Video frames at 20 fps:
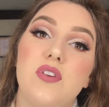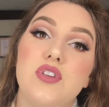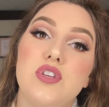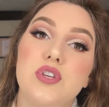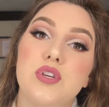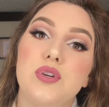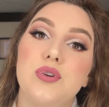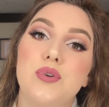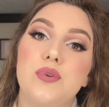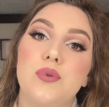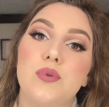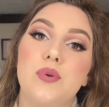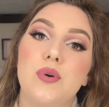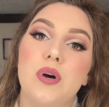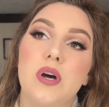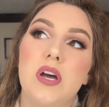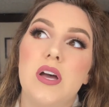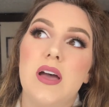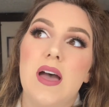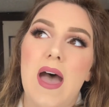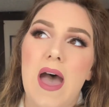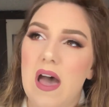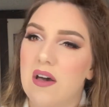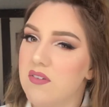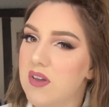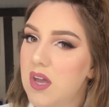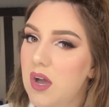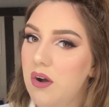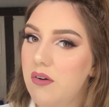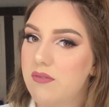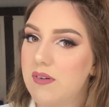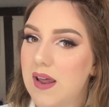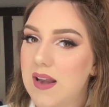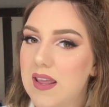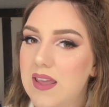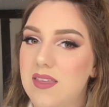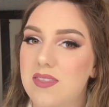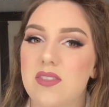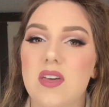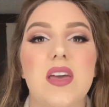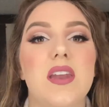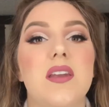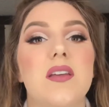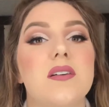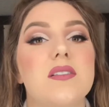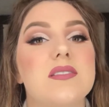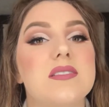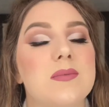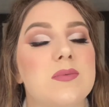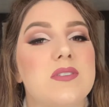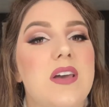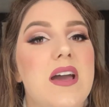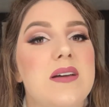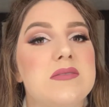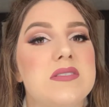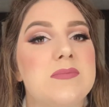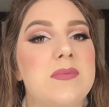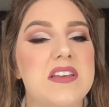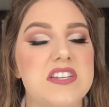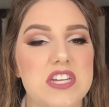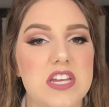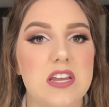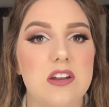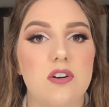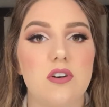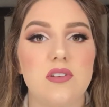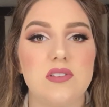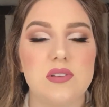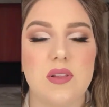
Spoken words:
you haven't already, then subscribe to my channel.